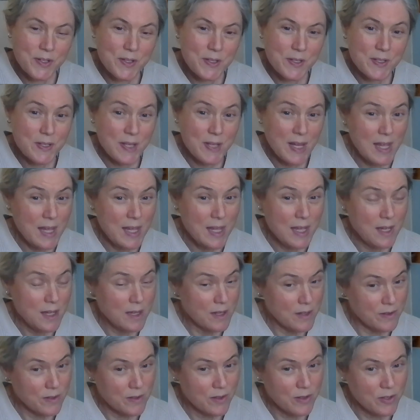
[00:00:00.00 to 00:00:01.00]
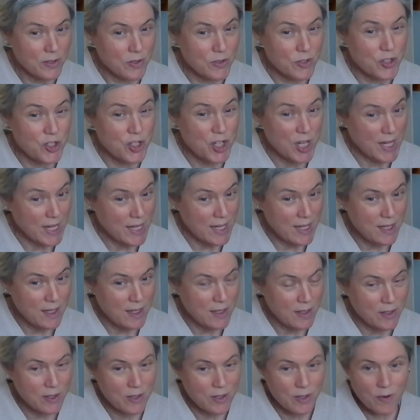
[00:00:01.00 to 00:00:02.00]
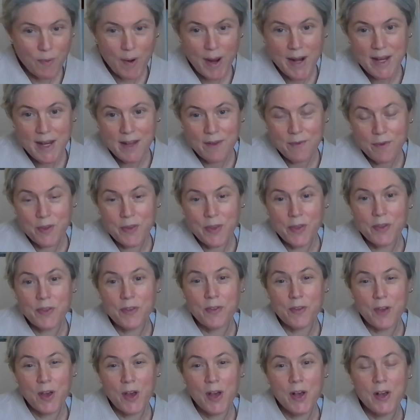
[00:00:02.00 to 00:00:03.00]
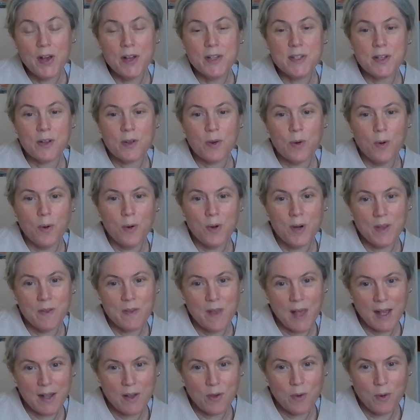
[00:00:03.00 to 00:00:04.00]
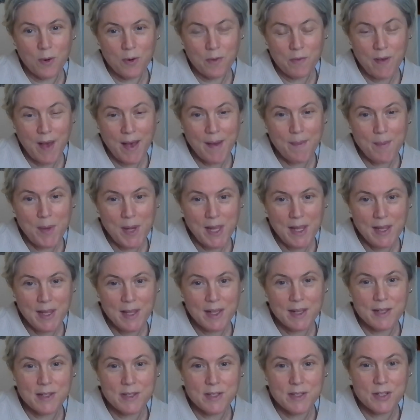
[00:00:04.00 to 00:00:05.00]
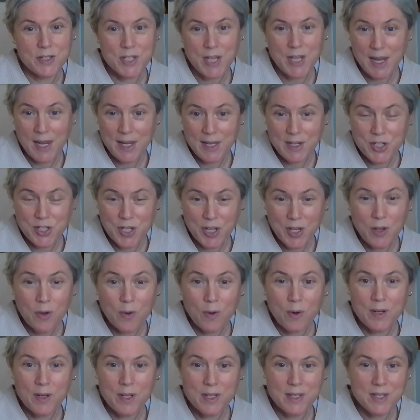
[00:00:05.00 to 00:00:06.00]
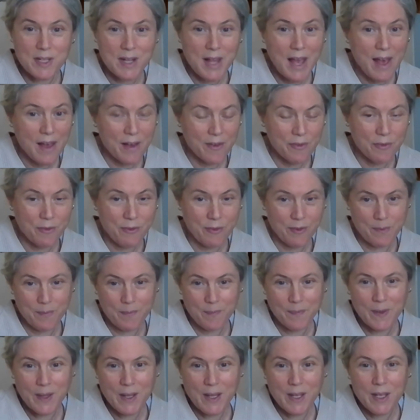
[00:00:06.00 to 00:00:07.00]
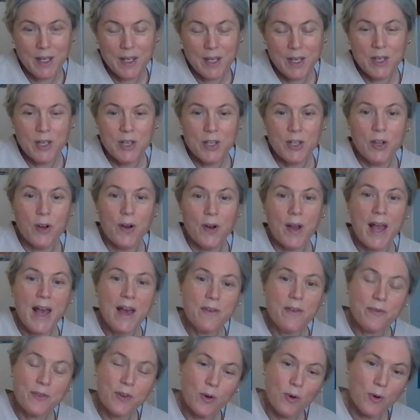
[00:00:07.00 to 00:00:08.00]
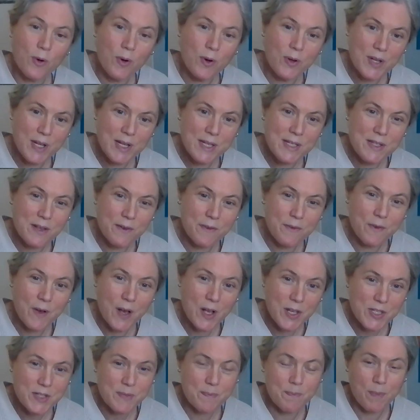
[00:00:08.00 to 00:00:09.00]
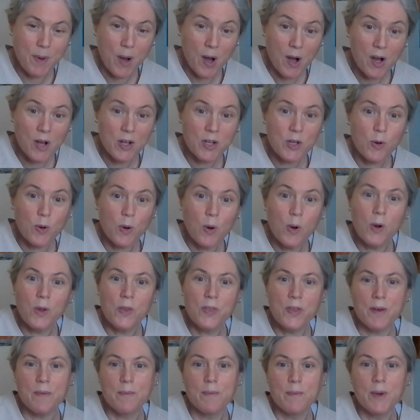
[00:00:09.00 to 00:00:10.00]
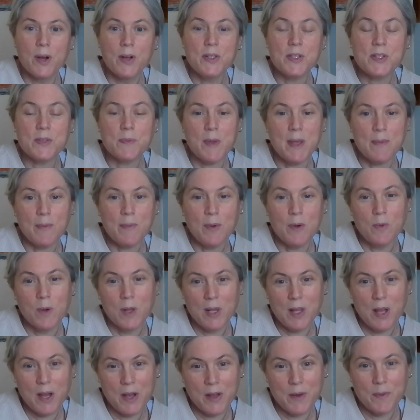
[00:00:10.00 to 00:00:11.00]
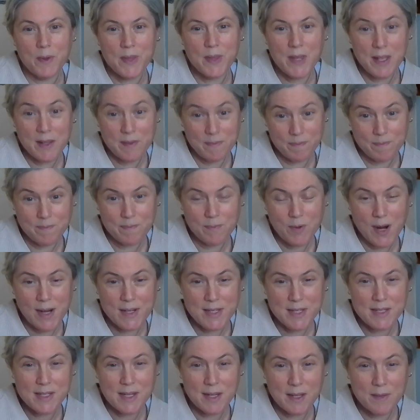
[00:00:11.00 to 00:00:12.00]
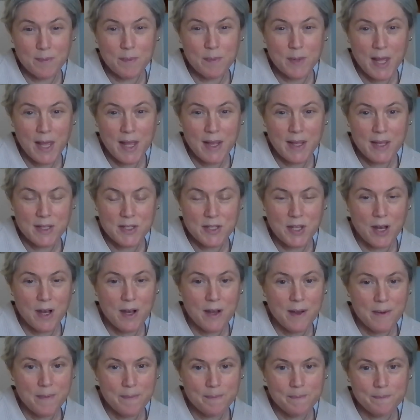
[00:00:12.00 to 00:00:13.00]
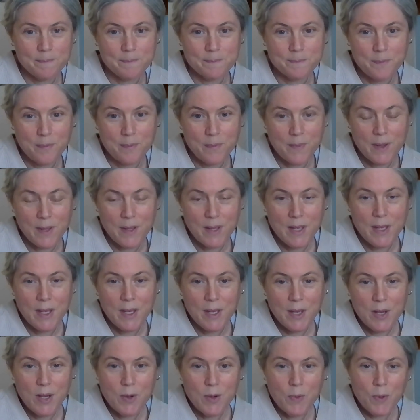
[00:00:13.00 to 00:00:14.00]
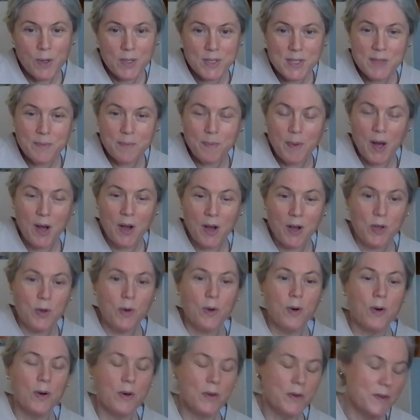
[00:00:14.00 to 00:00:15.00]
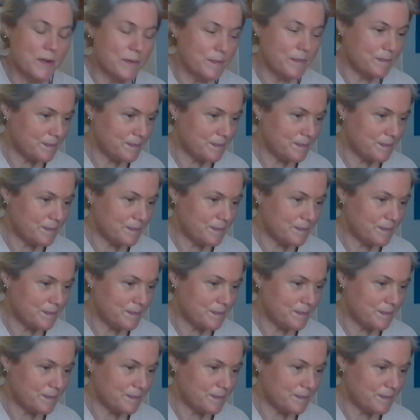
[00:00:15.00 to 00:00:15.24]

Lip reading: C, your G, you're ready for the 3rd chord in that chord family, and it's a challenging chord, it's an F. Your F chord is the first bar chord that most people will learn when they're practicing and playing guitar. What's a bar chord?